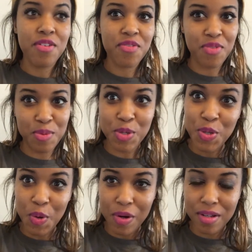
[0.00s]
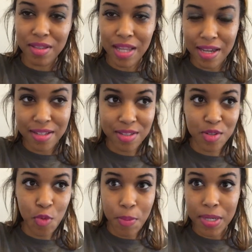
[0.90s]
from New York like
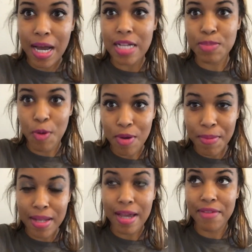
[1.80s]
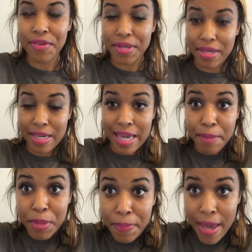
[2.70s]
the woman of God spoke in my life. It, it
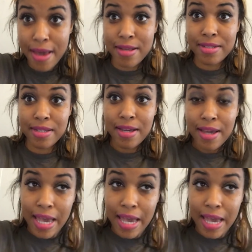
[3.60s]
came to pass.